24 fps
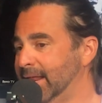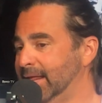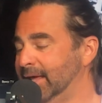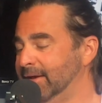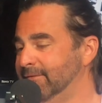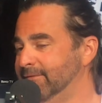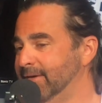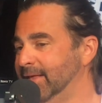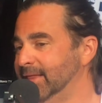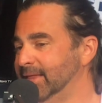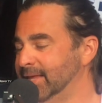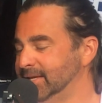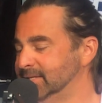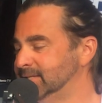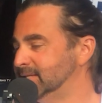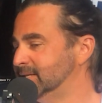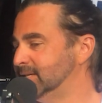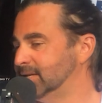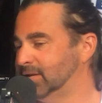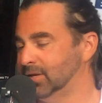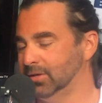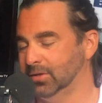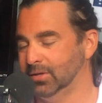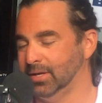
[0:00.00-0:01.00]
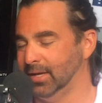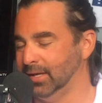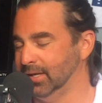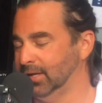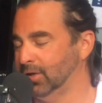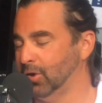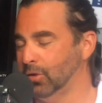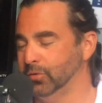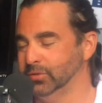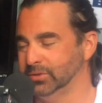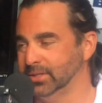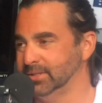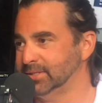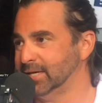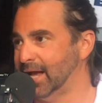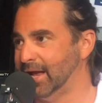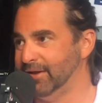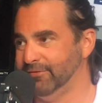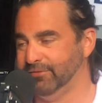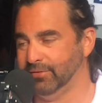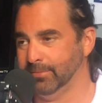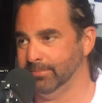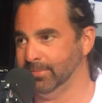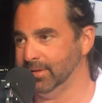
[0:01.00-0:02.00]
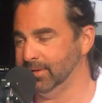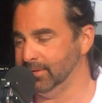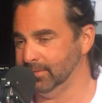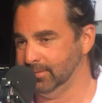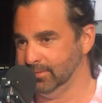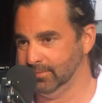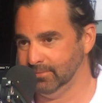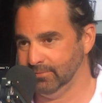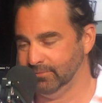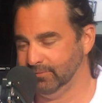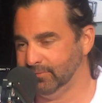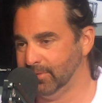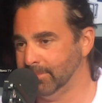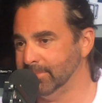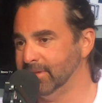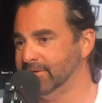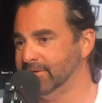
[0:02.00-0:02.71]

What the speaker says: in any event, this goes aside from the